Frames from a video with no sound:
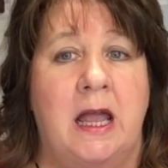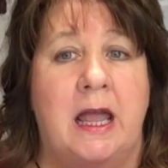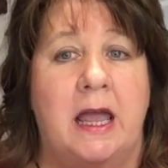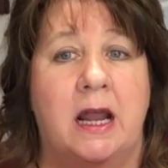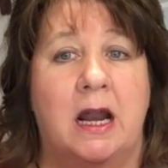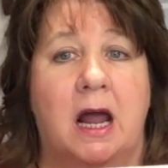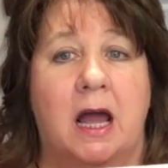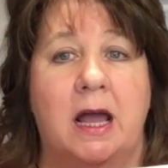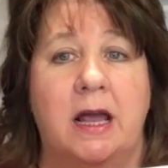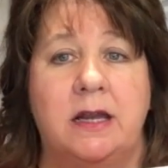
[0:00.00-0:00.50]

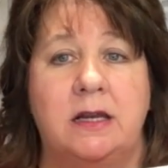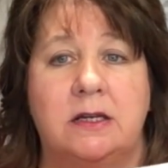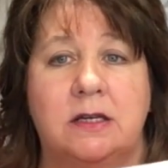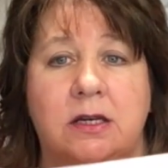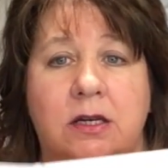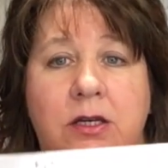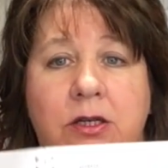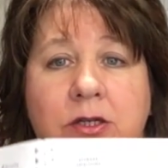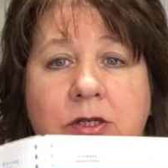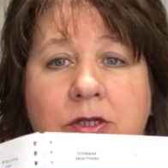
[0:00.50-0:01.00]
And I
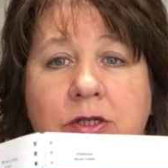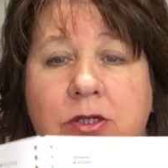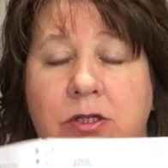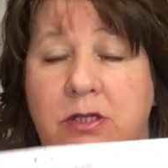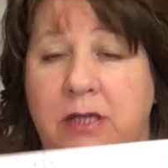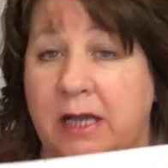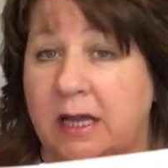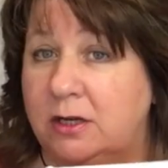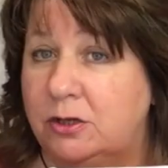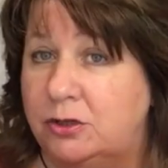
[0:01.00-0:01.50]

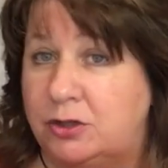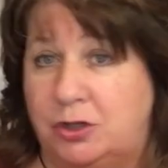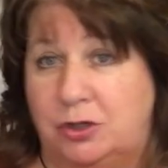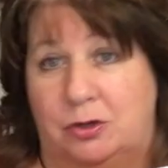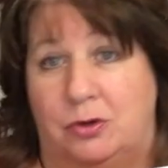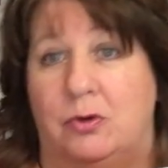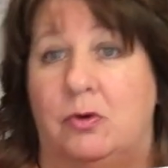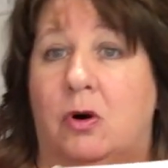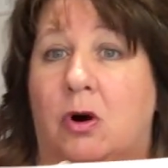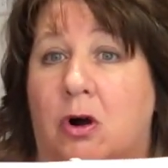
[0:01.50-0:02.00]
can
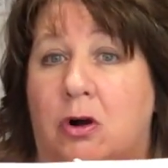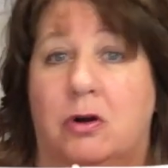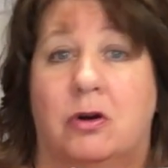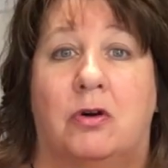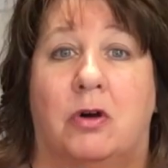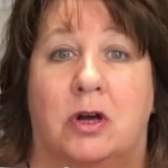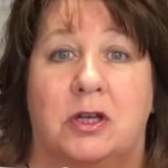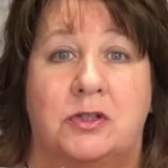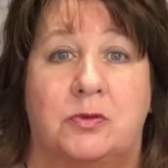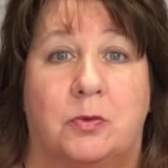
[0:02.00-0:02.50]
do harder
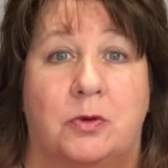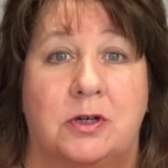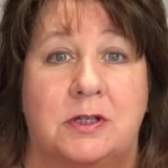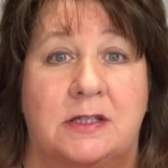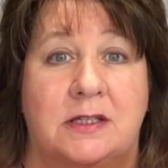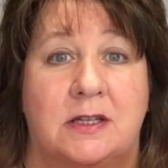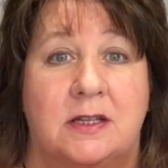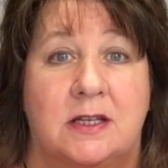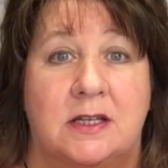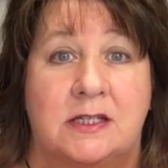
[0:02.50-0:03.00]

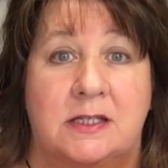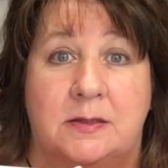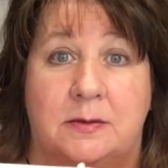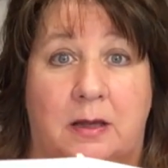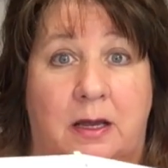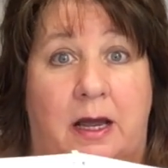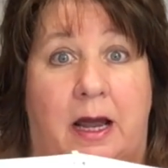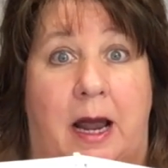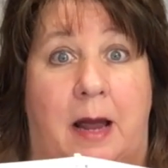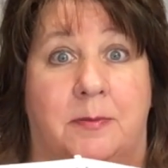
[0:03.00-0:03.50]
crosswords than this,
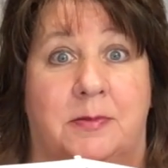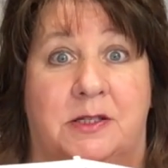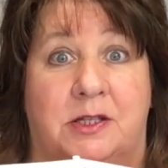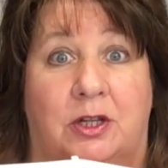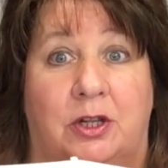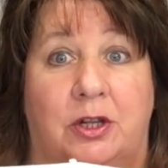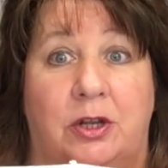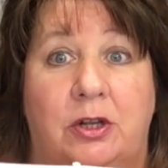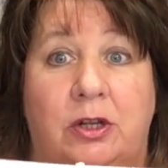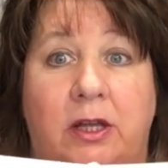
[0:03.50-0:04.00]

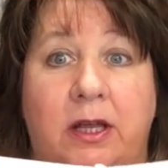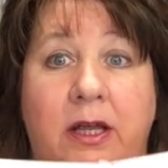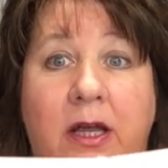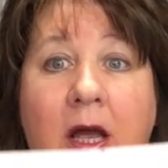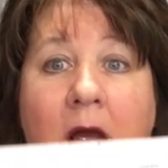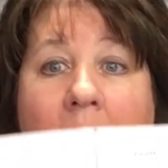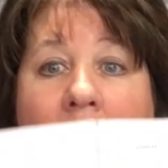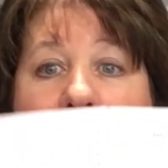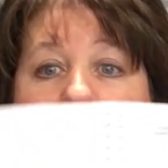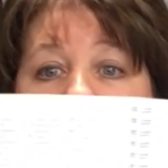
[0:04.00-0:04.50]
absolutely,
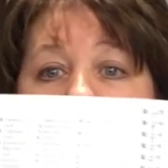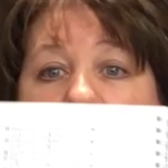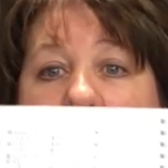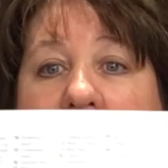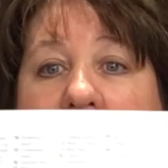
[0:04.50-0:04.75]
but